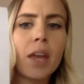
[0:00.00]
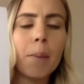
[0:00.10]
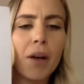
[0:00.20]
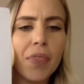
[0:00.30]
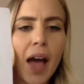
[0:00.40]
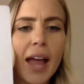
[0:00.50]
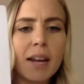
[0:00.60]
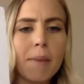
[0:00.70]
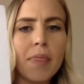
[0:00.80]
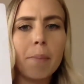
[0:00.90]
put the
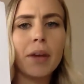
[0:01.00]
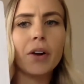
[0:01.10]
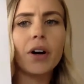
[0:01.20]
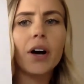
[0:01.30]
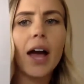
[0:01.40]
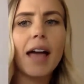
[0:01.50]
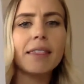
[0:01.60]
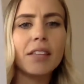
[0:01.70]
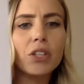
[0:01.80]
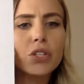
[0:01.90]
item in the middle, and
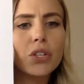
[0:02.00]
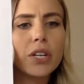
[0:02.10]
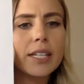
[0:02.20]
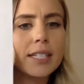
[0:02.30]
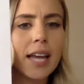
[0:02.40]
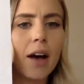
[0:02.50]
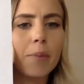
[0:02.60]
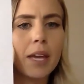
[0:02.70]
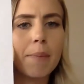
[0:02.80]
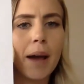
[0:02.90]
let the student tell
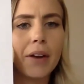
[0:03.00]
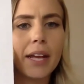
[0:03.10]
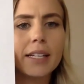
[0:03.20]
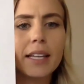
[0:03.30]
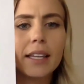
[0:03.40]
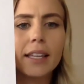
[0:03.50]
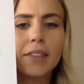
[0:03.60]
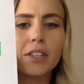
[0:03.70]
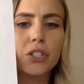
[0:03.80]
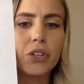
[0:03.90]
me about it.
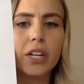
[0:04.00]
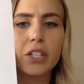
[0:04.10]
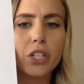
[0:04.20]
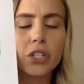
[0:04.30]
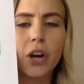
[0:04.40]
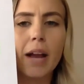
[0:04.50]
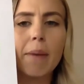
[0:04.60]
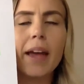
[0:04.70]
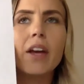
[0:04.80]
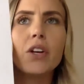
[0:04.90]
Let the student describe
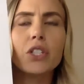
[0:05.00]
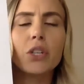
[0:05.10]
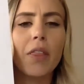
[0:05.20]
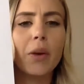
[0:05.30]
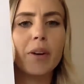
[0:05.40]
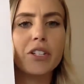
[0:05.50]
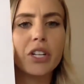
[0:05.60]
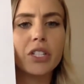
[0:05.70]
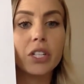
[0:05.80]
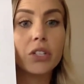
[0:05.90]
it. So whether we're
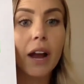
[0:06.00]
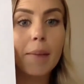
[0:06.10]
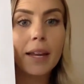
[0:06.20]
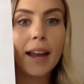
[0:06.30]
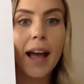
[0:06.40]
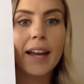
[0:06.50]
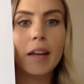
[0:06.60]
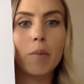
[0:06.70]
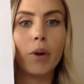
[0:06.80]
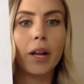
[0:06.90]
just describing an
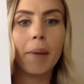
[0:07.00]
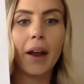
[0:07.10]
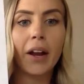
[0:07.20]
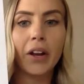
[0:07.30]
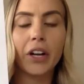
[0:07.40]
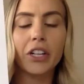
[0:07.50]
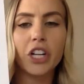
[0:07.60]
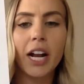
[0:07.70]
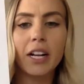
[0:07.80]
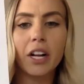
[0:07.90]
item or comparing or
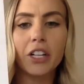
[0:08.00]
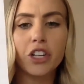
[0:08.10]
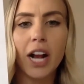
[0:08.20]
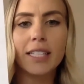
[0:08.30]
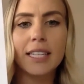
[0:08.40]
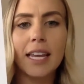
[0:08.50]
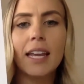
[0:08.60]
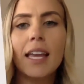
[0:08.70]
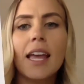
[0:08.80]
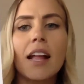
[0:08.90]
contrasting,
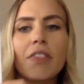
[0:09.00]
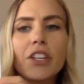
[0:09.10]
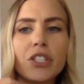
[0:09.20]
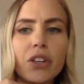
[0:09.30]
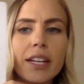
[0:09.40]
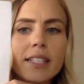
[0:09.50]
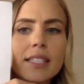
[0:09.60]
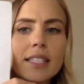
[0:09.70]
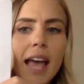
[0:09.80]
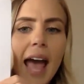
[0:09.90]
the
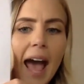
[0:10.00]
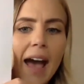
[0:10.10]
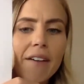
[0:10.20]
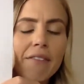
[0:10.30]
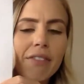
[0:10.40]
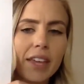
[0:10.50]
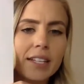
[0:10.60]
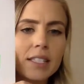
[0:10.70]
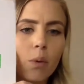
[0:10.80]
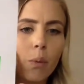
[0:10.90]
students have
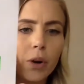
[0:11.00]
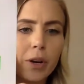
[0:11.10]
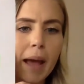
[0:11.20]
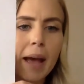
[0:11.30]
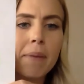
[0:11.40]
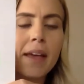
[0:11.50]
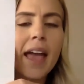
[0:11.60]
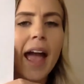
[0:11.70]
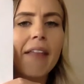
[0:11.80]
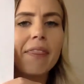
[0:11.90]
this word map
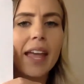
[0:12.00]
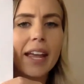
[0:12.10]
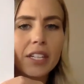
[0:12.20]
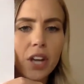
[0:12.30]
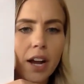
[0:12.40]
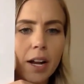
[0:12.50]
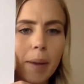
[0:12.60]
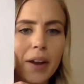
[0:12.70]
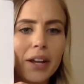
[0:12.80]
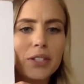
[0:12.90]
and they can talk
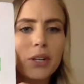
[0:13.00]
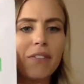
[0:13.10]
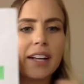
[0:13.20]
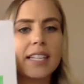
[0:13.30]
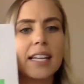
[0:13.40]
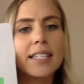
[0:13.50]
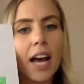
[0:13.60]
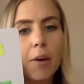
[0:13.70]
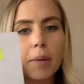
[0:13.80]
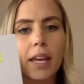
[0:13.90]
about it. So if I say,
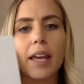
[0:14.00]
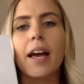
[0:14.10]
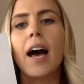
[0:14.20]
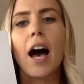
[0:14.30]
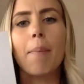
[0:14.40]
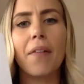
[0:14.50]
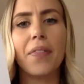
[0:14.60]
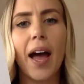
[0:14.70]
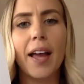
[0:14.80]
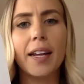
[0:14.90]
tell me about
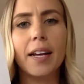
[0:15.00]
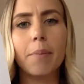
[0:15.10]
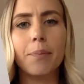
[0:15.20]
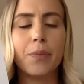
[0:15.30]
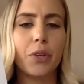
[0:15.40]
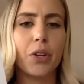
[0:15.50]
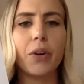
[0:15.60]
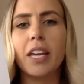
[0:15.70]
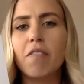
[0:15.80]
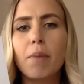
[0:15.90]
the item,
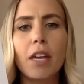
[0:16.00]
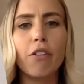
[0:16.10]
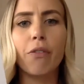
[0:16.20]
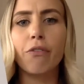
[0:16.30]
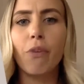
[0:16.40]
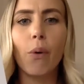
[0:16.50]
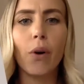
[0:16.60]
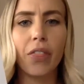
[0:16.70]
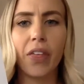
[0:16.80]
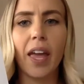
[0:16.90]
give me
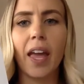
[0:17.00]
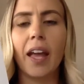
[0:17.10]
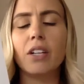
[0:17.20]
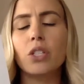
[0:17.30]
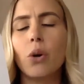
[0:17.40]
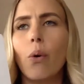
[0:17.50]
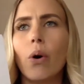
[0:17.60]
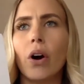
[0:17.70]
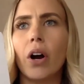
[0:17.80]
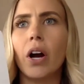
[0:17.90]
4 things,
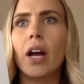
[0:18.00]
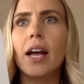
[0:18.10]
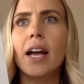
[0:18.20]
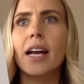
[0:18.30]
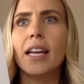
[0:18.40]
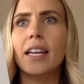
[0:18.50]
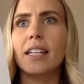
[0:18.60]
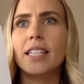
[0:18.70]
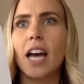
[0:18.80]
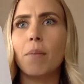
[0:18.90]
or
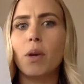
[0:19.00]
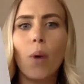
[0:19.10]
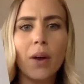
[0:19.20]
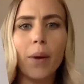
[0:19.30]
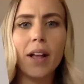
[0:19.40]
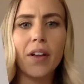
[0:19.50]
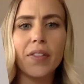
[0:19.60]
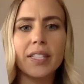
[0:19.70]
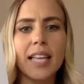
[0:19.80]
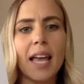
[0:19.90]
tell me one way they're
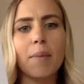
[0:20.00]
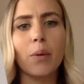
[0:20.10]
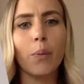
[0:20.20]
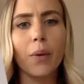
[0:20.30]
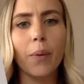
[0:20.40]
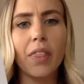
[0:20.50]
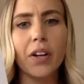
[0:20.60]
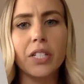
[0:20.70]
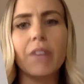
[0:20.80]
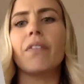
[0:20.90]
the same and one way
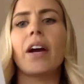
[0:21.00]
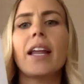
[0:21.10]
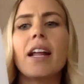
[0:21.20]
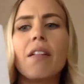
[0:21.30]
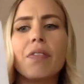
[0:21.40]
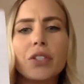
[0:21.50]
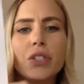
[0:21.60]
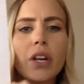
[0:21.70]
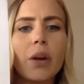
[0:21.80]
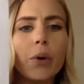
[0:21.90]
they're different, the
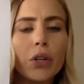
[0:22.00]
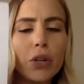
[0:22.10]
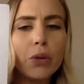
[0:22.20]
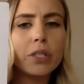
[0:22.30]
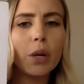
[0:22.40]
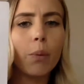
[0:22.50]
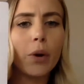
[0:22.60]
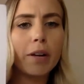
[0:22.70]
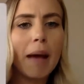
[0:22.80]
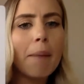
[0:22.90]
student will use the
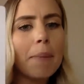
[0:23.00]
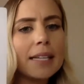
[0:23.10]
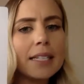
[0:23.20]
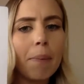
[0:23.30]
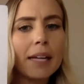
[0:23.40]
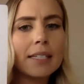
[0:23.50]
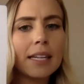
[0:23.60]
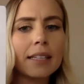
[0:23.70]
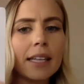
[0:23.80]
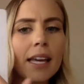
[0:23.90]
word map
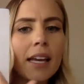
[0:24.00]
independently,